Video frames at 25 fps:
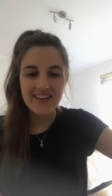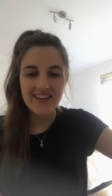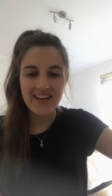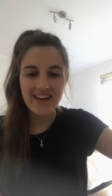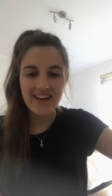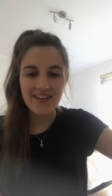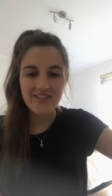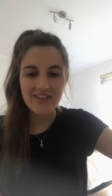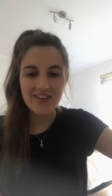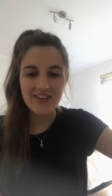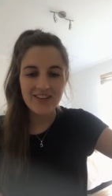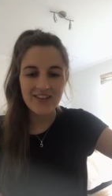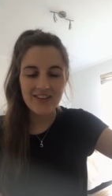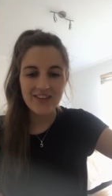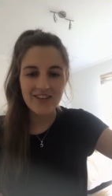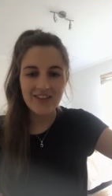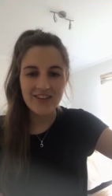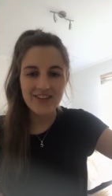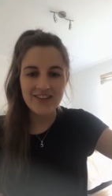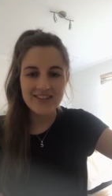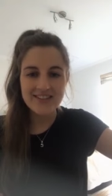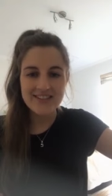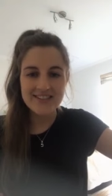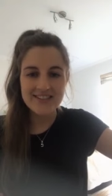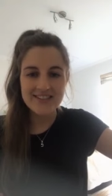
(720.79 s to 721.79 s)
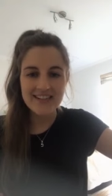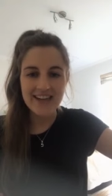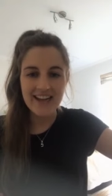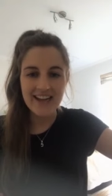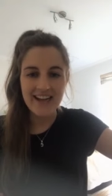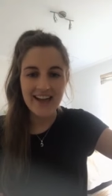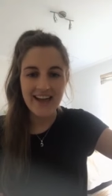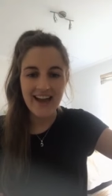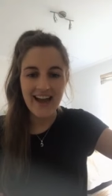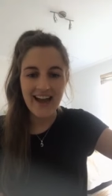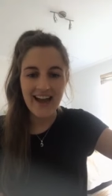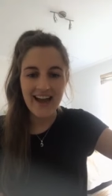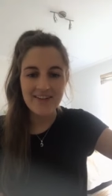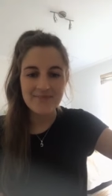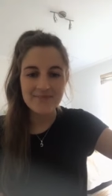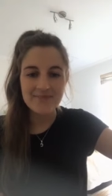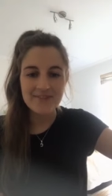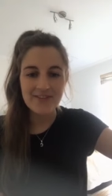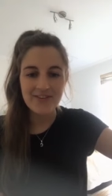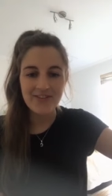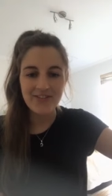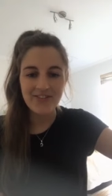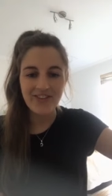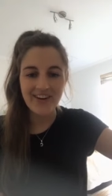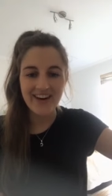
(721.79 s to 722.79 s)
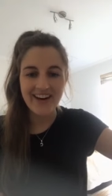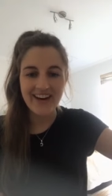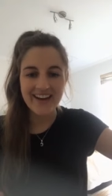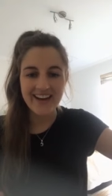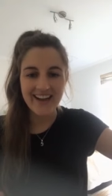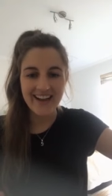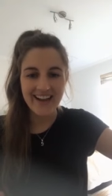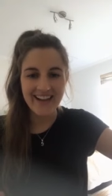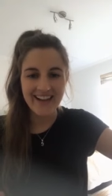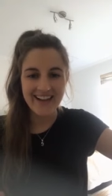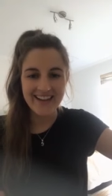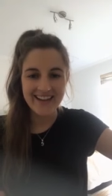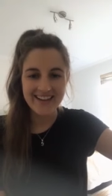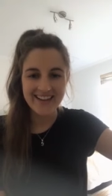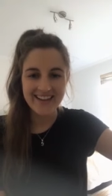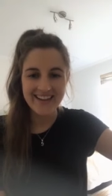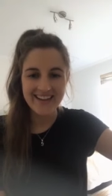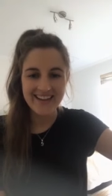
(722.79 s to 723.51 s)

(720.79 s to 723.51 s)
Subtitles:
have a good day. Happy Friday.